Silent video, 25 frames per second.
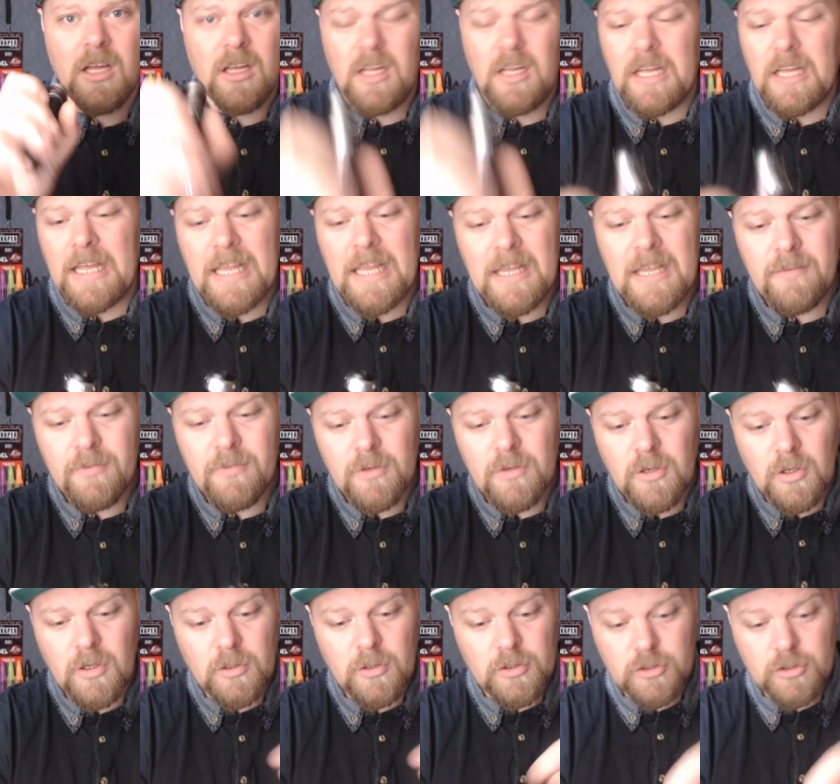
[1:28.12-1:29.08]
even
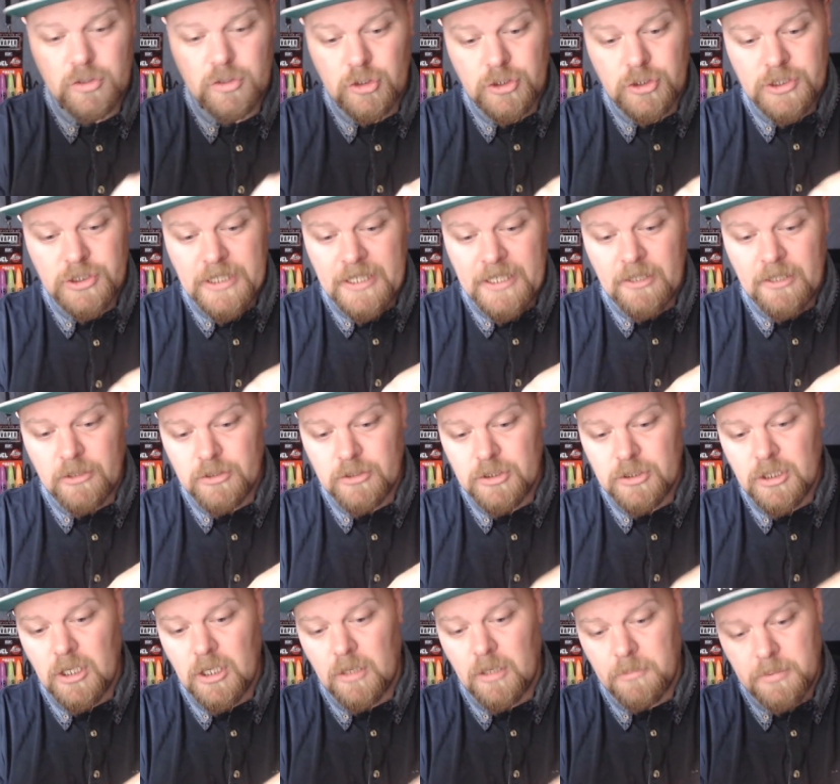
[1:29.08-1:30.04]
just sitting on
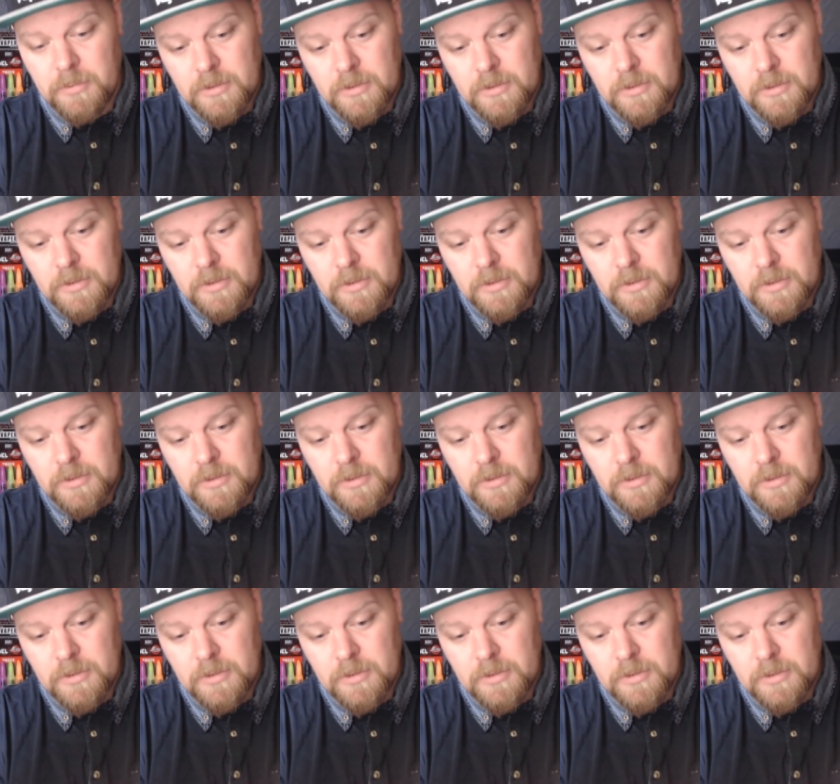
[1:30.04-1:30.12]
top.